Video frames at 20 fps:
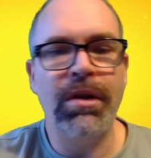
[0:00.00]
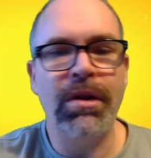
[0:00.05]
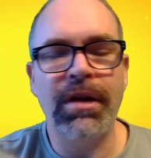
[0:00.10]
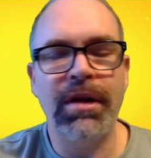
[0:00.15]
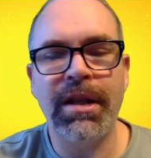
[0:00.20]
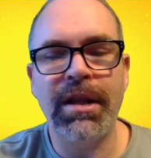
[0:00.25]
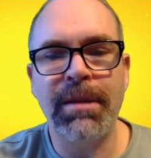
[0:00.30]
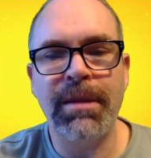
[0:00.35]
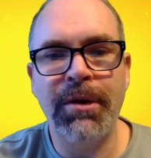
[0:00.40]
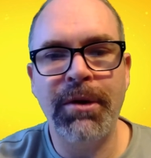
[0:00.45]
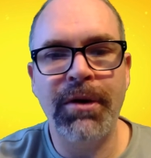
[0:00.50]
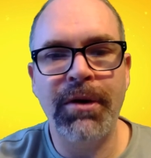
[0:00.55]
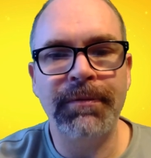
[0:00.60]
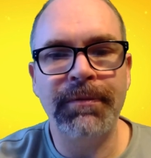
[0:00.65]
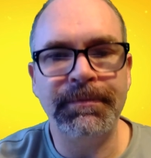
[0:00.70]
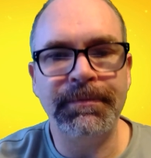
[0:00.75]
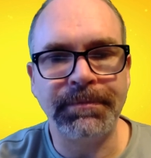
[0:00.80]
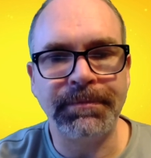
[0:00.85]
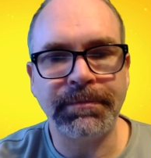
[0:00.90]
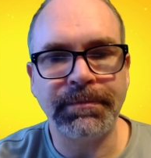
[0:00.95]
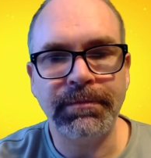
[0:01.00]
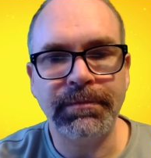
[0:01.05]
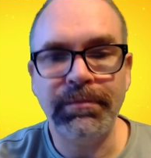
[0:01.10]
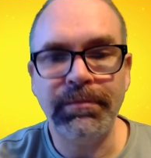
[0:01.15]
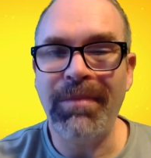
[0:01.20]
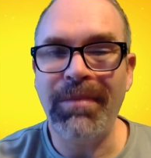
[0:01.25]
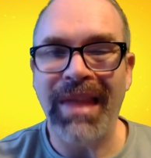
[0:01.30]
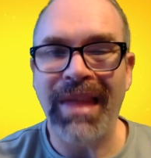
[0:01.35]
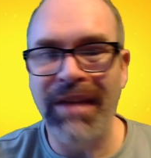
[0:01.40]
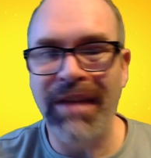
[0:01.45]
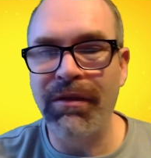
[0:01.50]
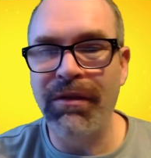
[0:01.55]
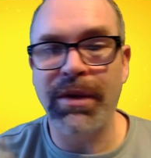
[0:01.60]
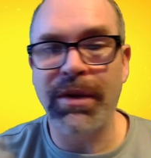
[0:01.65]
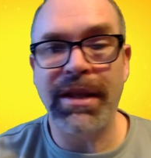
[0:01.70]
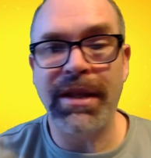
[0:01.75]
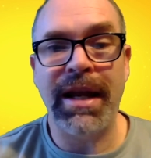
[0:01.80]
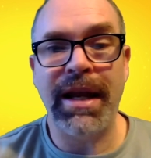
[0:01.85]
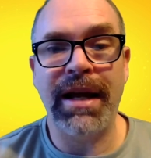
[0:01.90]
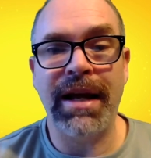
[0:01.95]
look at the moon, even with the
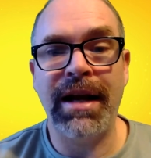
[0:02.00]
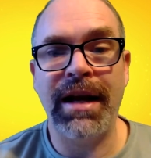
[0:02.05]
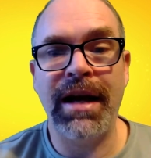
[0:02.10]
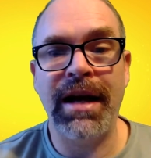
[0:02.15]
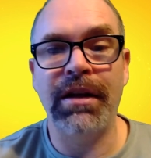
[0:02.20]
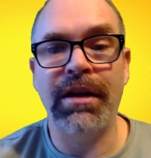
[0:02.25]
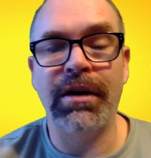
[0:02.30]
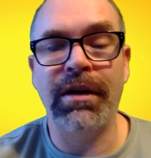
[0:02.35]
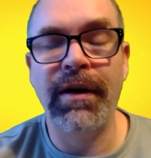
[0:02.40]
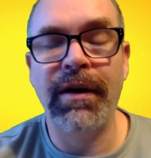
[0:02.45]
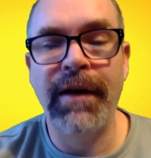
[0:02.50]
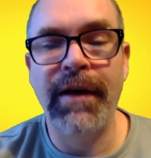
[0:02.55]
naked eye, though,